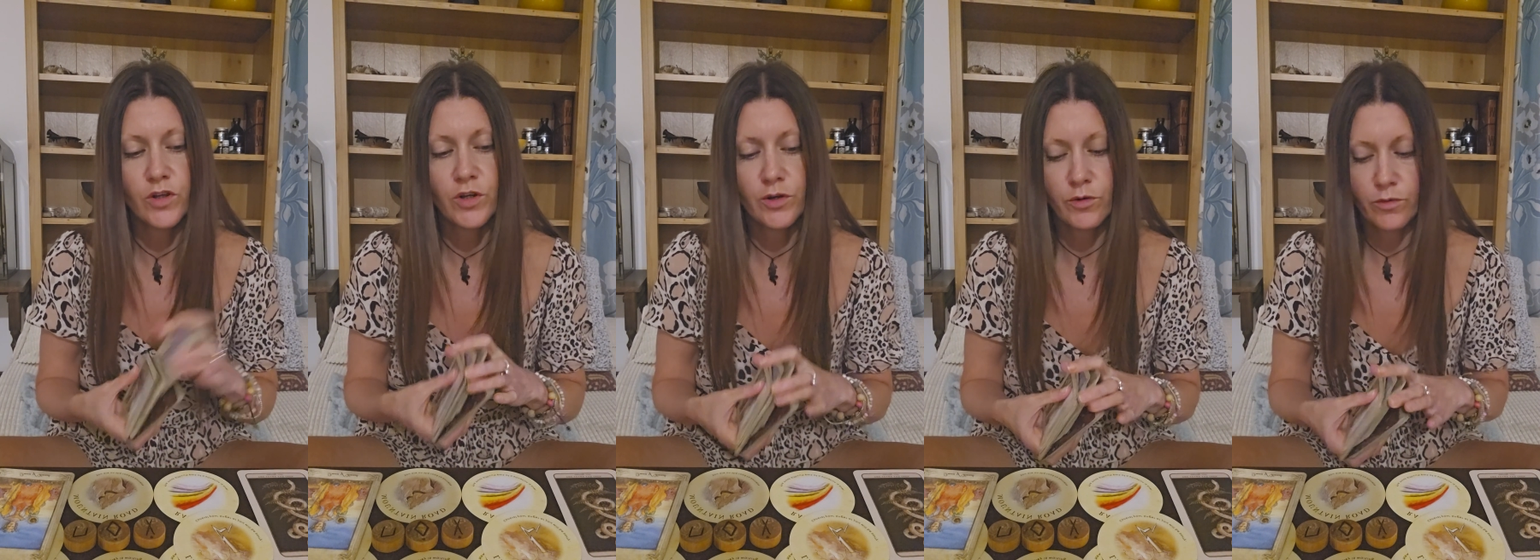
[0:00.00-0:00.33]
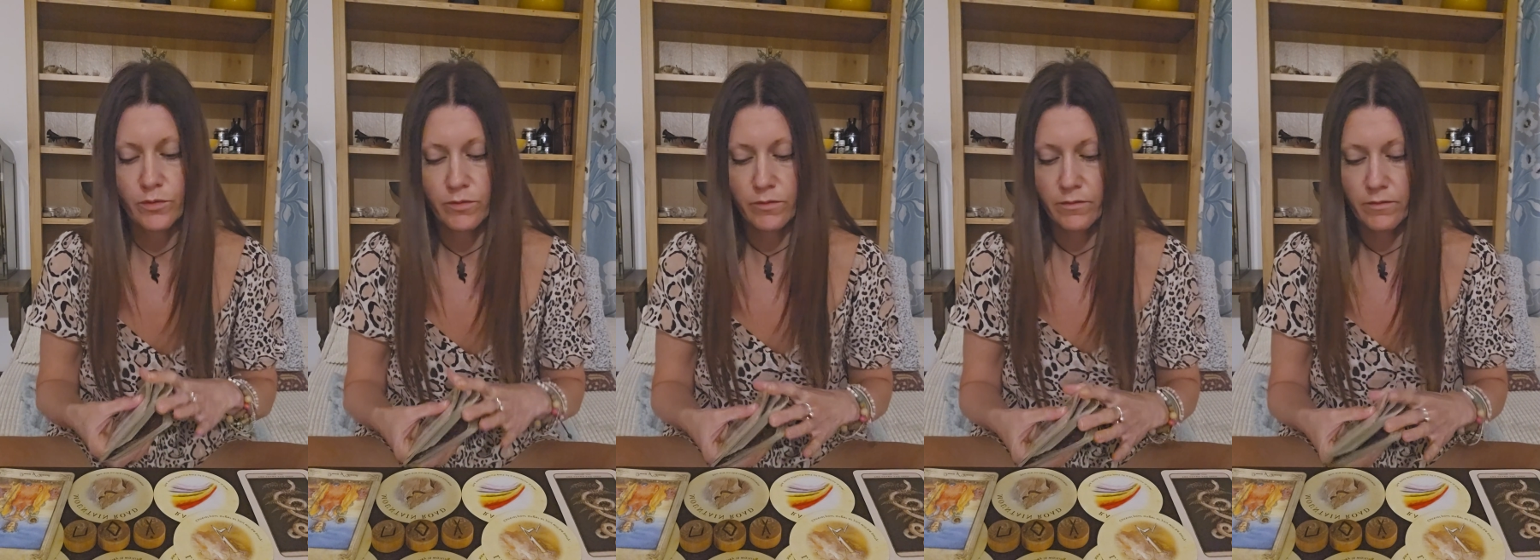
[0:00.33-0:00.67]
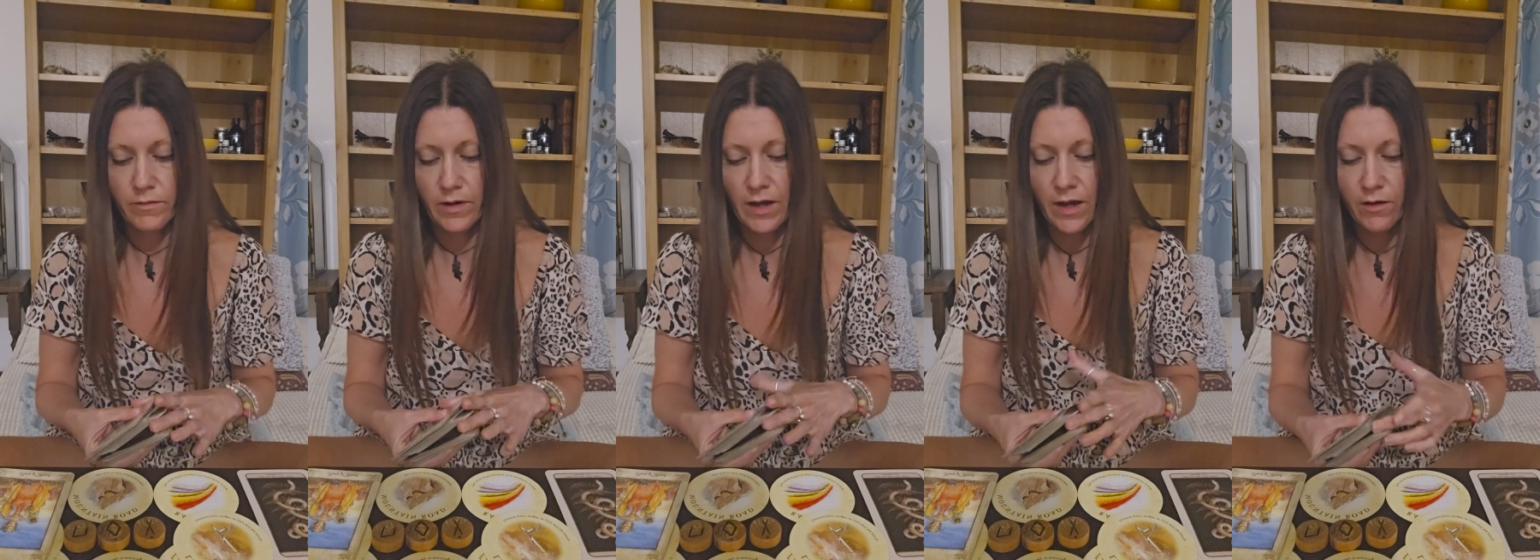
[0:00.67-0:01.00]
you
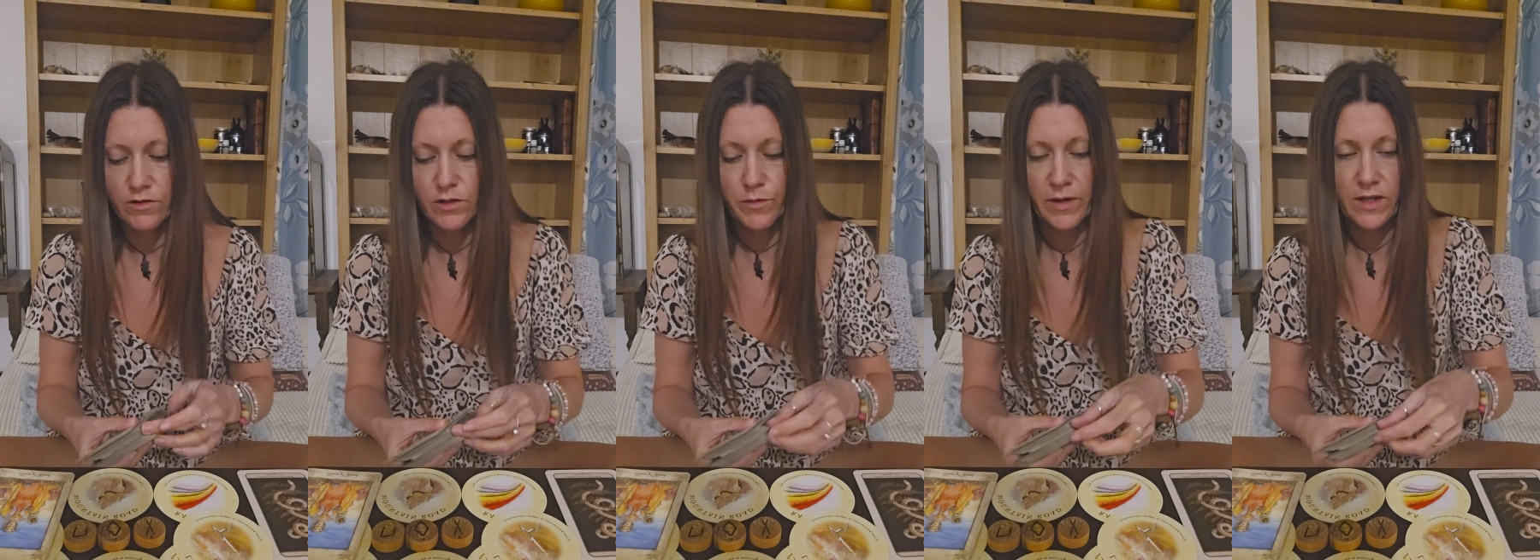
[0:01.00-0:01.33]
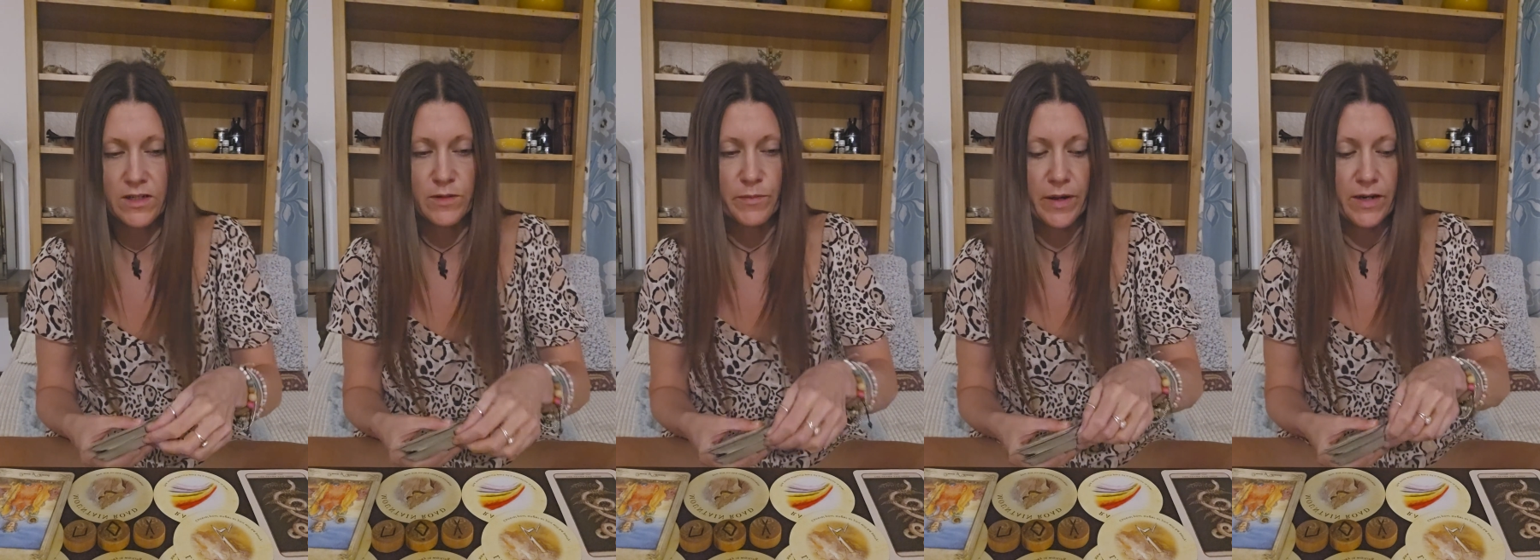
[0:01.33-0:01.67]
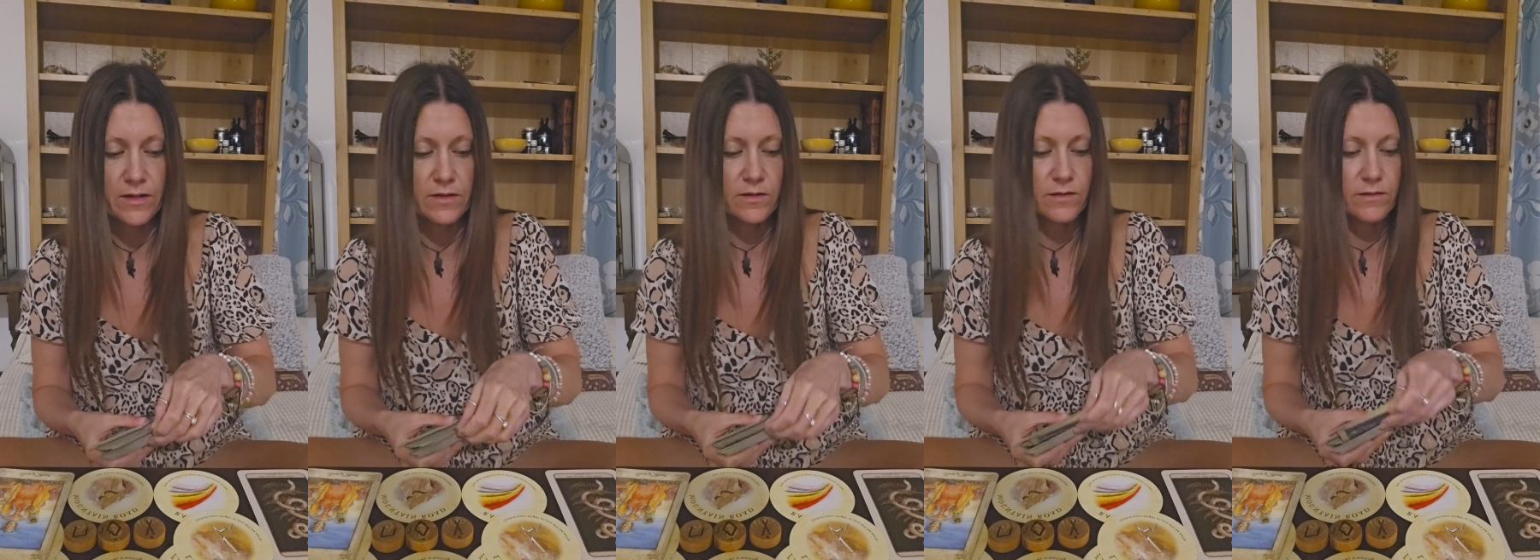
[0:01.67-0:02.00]
how to be
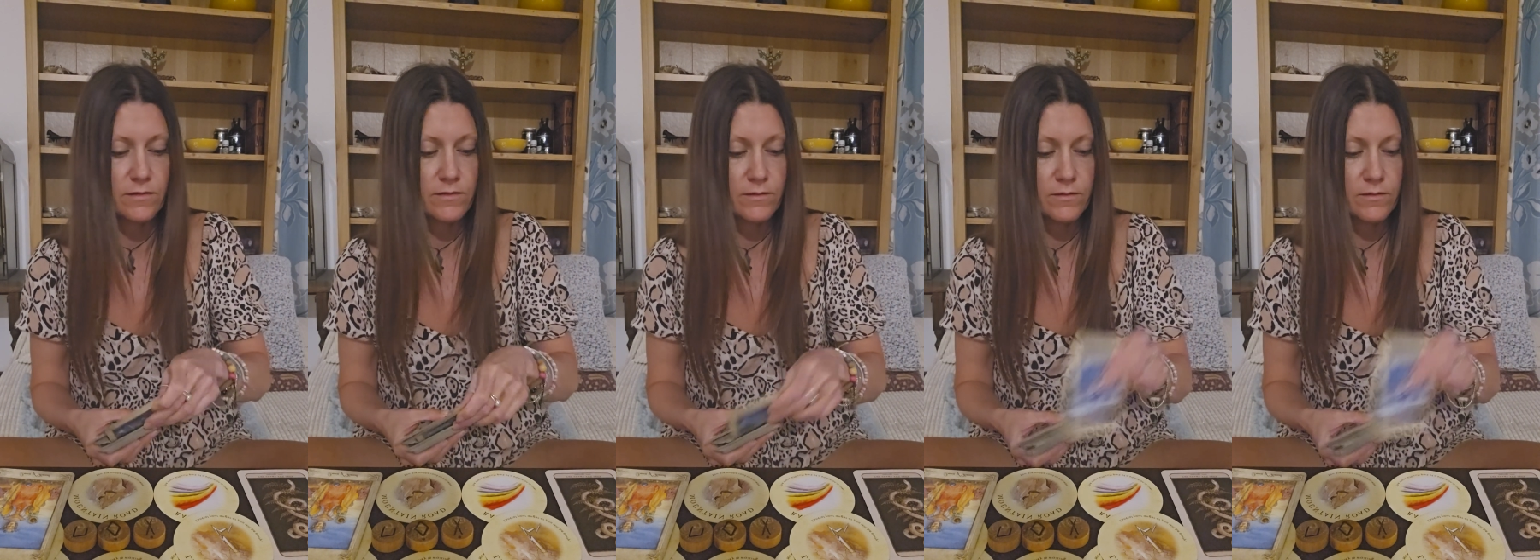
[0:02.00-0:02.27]
independent.